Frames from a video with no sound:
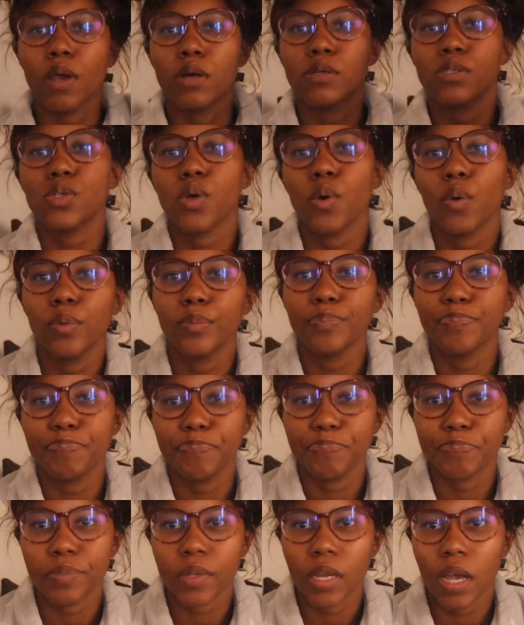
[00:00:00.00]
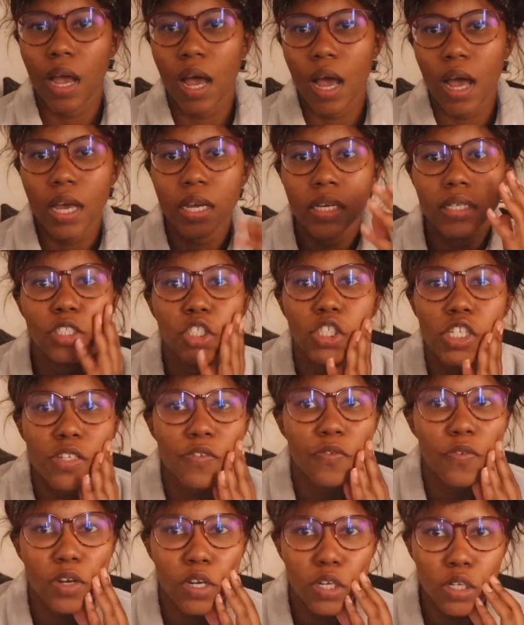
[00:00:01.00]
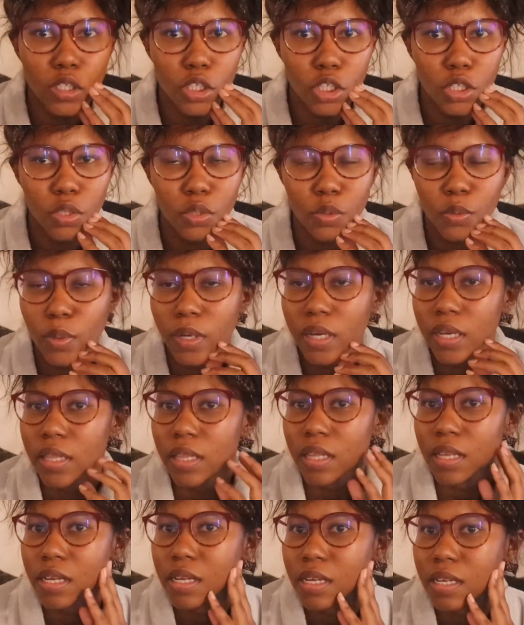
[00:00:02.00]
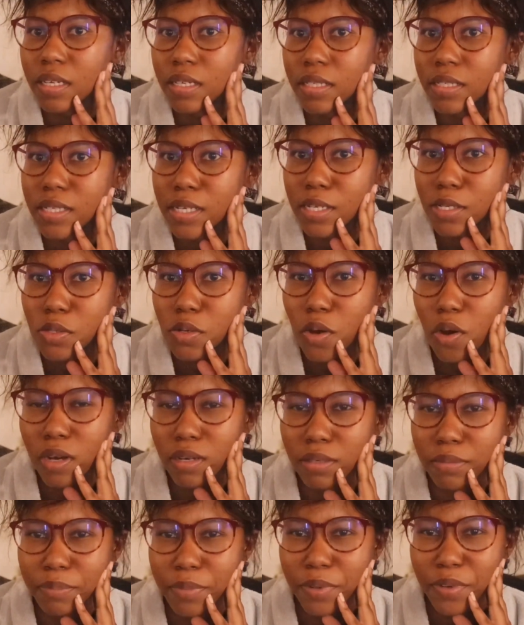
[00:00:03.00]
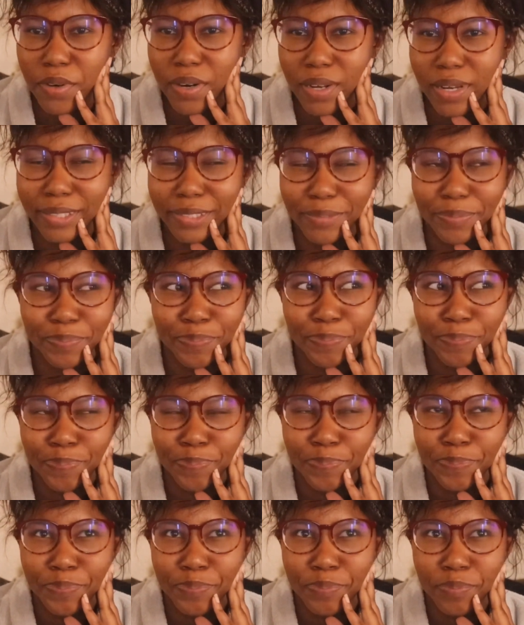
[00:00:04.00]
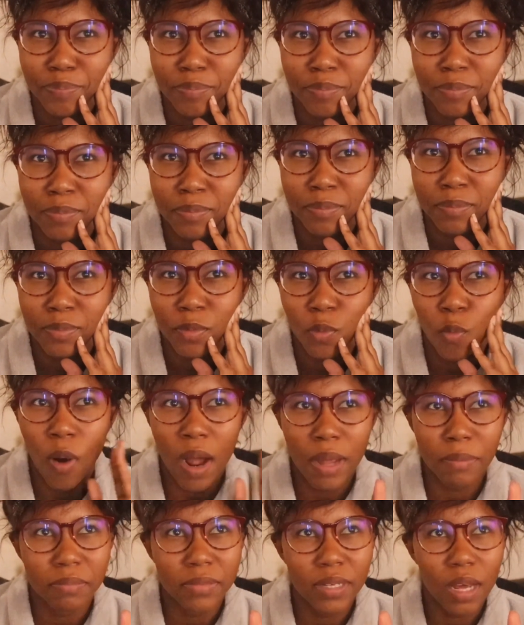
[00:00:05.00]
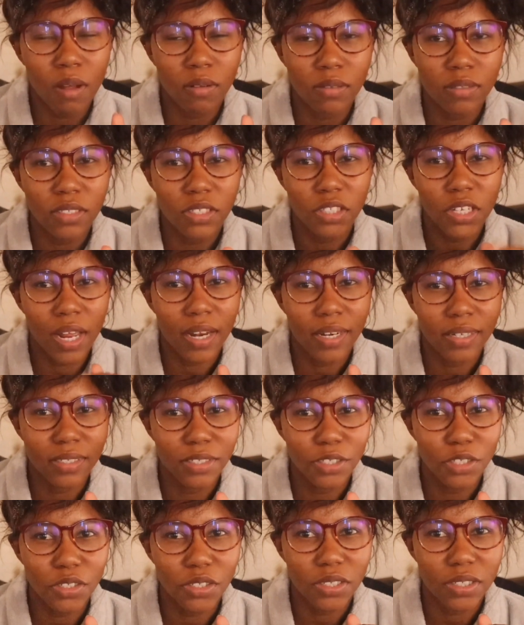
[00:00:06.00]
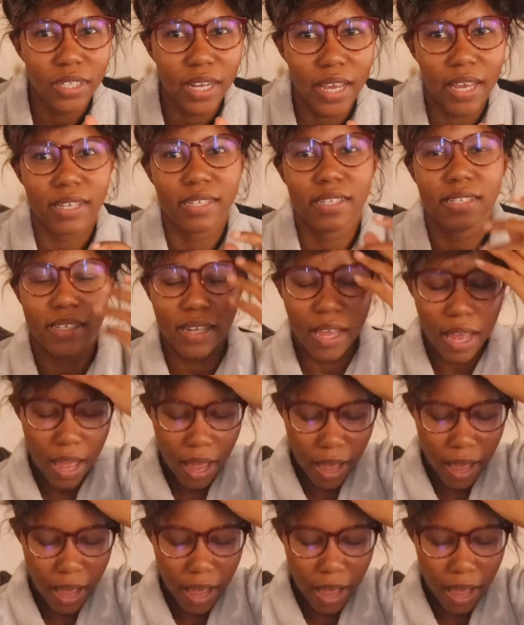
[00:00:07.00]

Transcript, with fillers: So I just finished doing the TikTok mirror wipe down challenge. Yes.